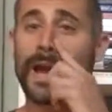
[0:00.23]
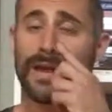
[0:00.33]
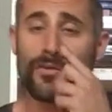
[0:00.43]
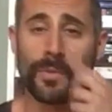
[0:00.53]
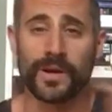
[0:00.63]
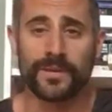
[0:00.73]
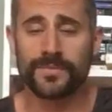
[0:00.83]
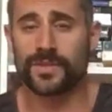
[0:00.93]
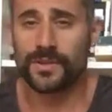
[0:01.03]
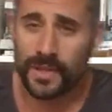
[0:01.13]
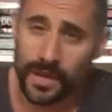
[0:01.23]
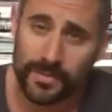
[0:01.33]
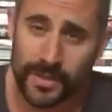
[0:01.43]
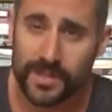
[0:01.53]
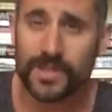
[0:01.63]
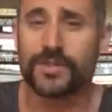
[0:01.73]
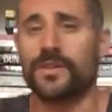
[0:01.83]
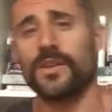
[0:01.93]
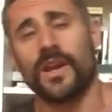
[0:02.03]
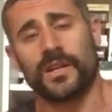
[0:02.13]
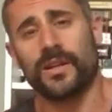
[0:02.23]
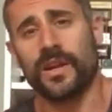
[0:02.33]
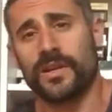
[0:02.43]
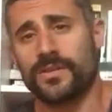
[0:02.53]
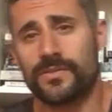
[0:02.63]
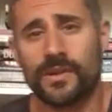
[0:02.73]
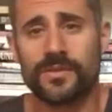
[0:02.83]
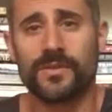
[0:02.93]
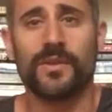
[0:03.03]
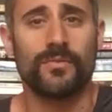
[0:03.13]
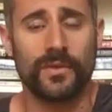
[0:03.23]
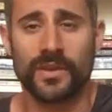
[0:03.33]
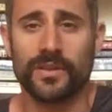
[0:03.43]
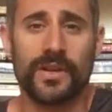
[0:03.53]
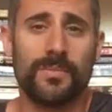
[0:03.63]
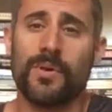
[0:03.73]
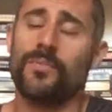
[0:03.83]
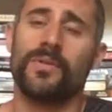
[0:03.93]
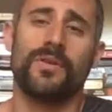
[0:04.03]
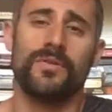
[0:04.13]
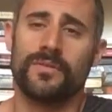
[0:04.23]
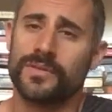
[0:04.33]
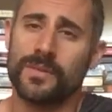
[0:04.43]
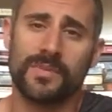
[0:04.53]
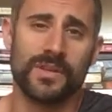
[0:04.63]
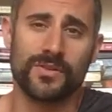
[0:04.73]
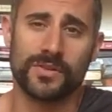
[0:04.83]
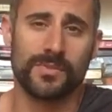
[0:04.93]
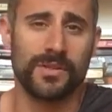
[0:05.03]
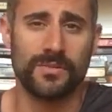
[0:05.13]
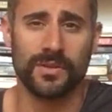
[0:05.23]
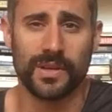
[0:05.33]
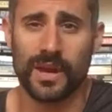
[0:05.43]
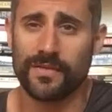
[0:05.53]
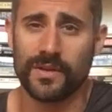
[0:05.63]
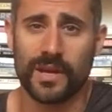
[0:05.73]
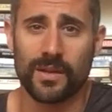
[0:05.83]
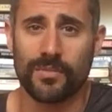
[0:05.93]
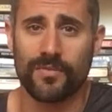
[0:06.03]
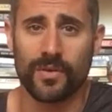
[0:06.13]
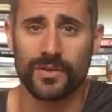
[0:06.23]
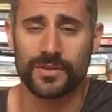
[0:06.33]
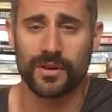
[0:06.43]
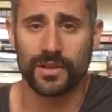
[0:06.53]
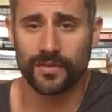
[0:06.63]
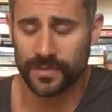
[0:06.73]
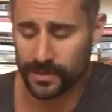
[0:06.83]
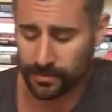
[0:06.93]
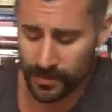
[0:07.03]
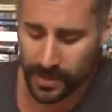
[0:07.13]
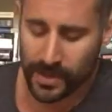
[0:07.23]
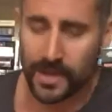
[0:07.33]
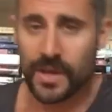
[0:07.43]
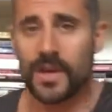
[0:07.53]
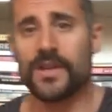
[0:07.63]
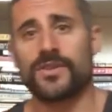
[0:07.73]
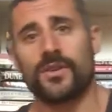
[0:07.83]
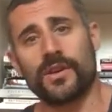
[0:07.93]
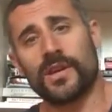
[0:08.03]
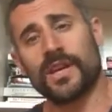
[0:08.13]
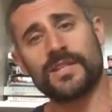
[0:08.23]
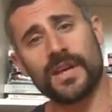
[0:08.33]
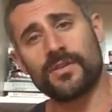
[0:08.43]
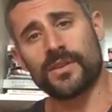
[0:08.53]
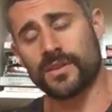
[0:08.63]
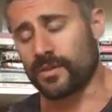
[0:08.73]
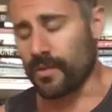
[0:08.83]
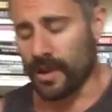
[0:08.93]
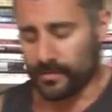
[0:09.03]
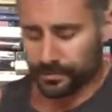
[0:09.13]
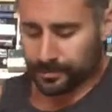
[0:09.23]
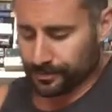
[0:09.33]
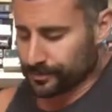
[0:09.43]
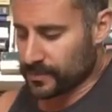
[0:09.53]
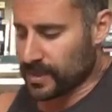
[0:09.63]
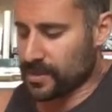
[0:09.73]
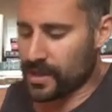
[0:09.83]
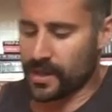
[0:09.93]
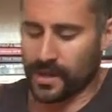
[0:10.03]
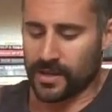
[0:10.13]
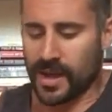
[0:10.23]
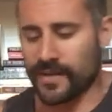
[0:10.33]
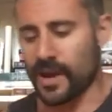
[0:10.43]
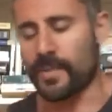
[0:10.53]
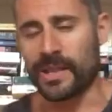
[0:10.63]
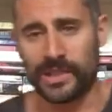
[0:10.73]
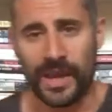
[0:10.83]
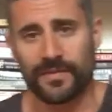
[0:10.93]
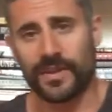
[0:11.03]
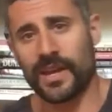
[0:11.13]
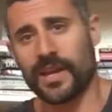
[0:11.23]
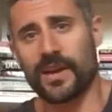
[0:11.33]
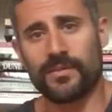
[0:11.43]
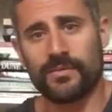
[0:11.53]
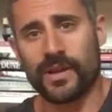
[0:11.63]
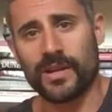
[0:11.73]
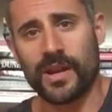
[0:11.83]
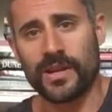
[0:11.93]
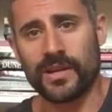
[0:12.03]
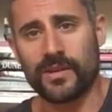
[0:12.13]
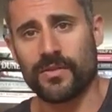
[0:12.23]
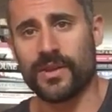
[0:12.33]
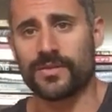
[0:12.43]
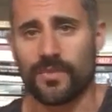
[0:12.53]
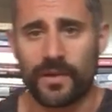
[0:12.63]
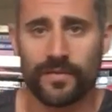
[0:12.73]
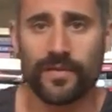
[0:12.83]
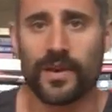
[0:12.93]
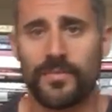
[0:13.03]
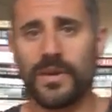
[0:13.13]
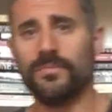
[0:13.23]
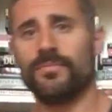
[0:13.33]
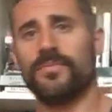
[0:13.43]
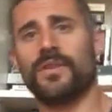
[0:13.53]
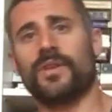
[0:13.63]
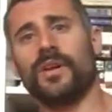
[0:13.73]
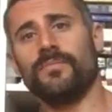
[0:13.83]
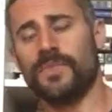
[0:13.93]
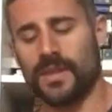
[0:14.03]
Hi everybody. So today I'm going to teach you the 90-90 stretch. Really good hip opener, something you should be doing every day before you start lifting. So you're going to get down onto the ground, and I've got my left leg out at 90 degrees right in front of me, okay?